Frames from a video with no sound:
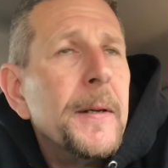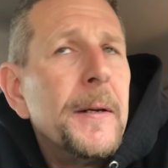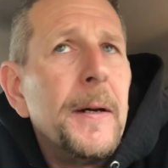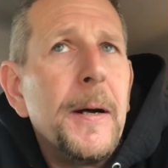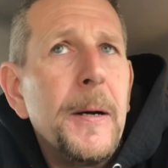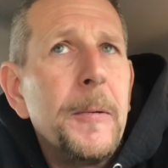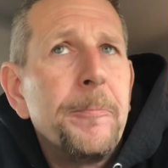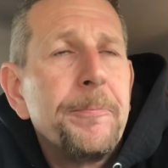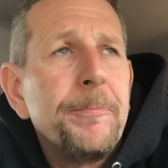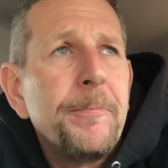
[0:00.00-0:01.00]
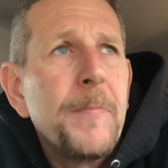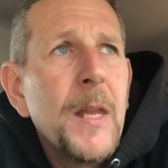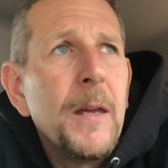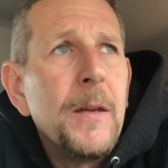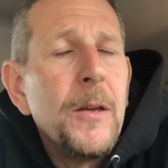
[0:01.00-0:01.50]
Um,
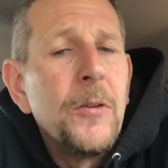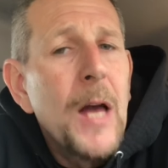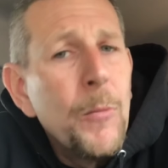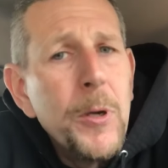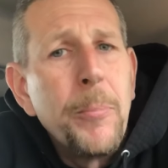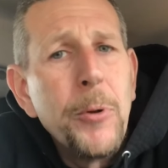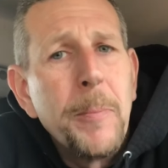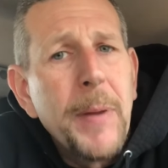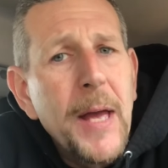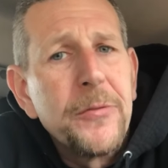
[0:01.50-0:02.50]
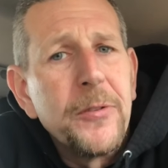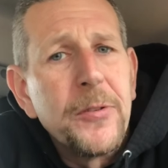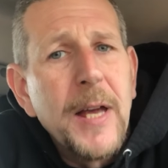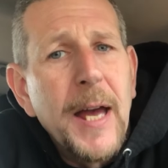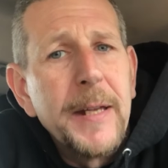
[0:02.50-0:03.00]
so I wouldn't put it past this
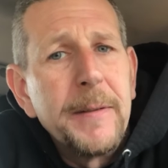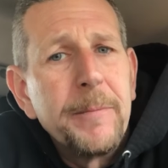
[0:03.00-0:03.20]
guy